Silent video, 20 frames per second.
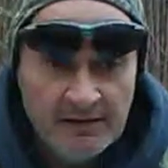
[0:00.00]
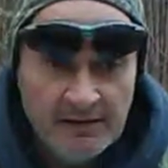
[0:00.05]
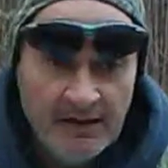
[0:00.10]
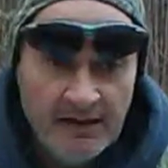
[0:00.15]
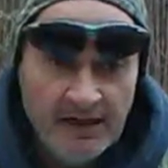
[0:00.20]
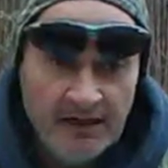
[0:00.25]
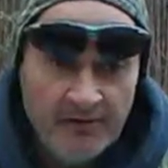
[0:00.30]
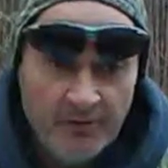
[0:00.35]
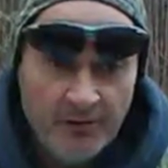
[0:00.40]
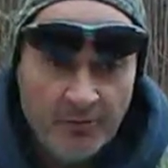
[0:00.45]

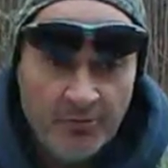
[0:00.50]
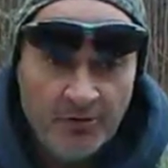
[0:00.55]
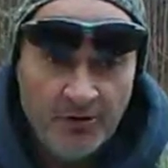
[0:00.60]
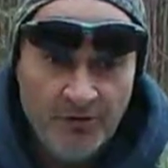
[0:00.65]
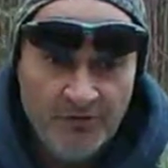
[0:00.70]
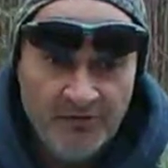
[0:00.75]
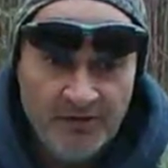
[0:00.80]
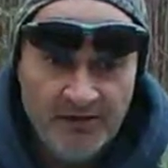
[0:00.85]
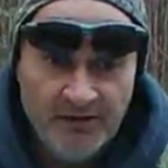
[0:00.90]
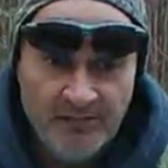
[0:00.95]
and their
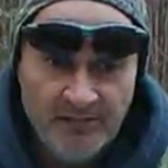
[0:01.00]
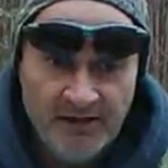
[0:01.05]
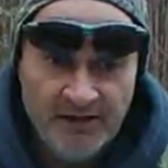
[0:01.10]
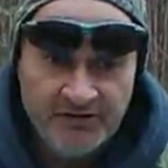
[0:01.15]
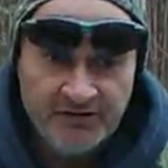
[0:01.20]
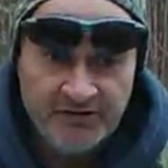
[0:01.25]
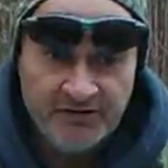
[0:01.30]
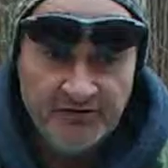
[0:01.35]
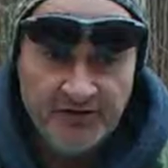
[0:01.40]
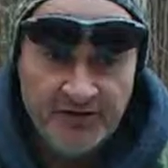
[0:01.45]
protein
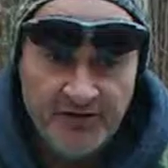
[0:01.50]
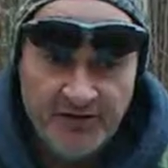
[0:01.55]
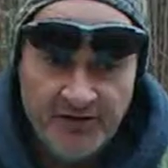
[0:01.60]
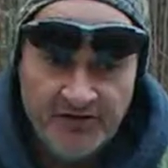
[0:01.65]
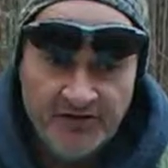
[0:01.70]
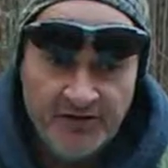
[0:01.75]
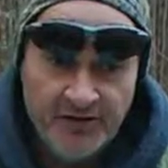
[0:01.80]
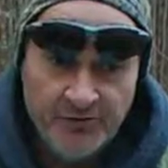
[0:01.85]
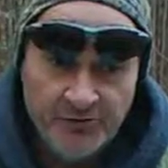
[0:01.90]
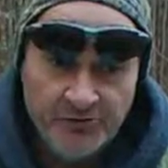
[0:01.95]
basically,
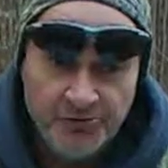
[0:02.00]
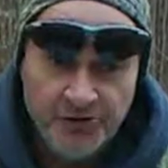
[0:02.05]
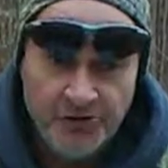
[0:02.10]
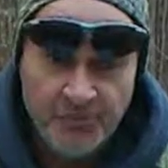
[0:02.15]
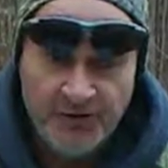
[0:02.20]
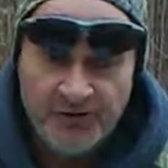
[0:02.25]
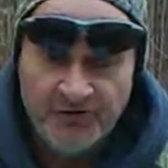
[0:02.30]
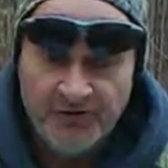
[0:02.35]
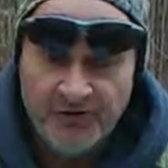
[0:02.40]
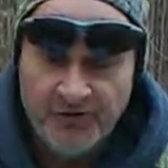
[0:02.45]
it tells you to
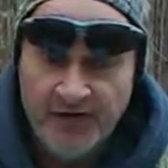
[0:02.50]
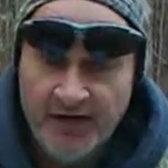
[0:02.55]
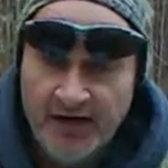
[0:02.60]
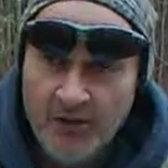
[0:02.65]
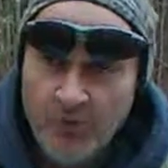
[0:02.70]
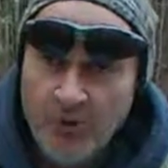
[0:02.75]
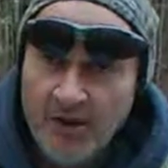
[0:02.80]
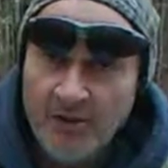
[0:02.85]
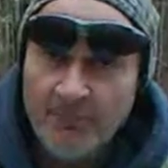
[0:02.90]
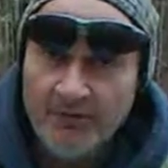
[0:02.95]
mix their egg
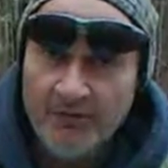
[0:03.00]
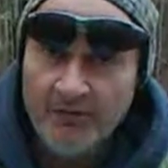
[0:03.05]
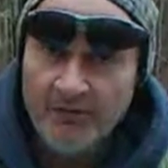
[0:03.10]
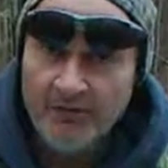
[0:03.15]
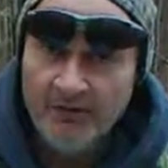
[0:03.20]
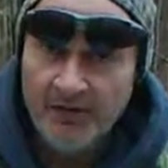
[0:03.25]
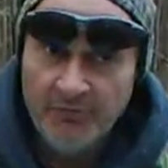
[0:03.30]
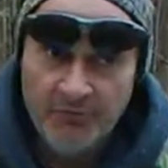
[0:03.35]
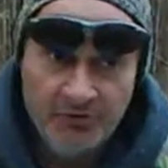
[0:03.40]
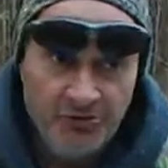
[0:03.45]
white
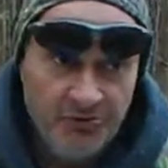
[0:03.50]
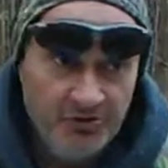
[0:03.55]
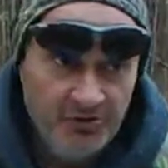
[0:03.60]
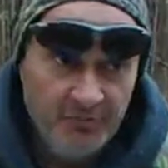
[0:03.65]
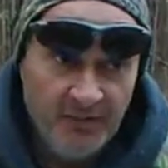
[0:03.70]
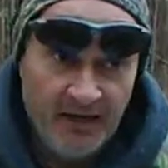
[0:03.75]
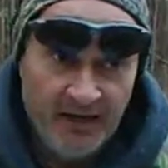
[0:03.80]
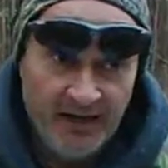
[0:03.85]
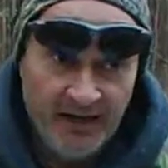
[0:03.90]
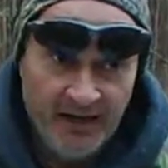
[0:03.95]
protein, which you can
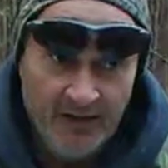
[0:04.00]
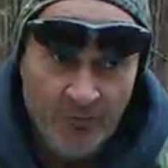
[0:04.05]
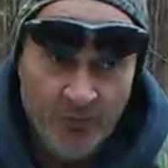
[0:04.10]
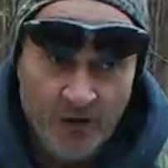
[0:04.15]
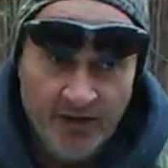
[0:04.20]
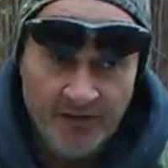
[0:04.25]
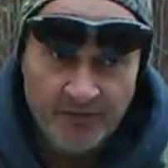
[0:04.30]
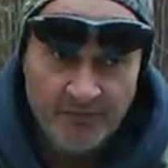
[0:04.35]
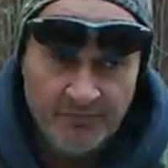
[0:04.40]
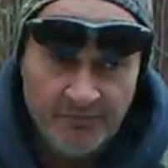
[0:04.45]
buy egg
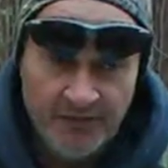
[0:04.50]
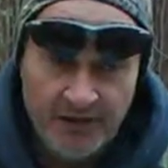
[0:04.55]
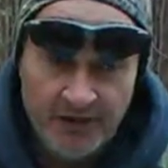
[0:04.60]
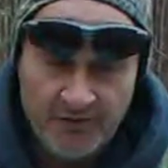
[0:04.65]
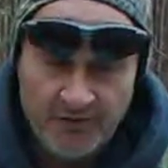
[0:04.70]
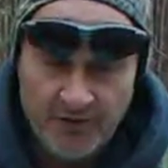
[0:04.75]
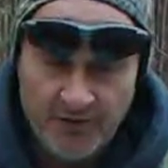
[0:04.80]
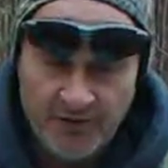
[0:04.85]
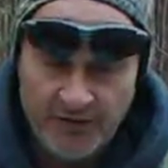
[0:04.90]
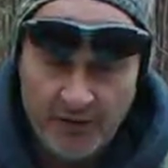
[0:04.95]
whites or make
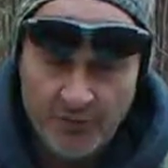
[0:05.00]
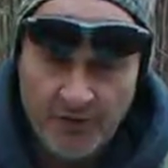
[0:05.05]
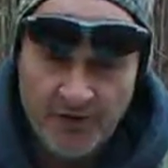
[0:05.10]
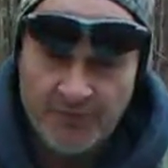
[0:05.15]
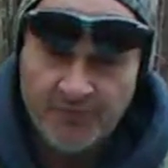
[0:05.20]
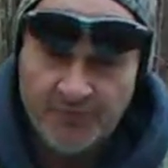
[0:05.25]
your own egg whites.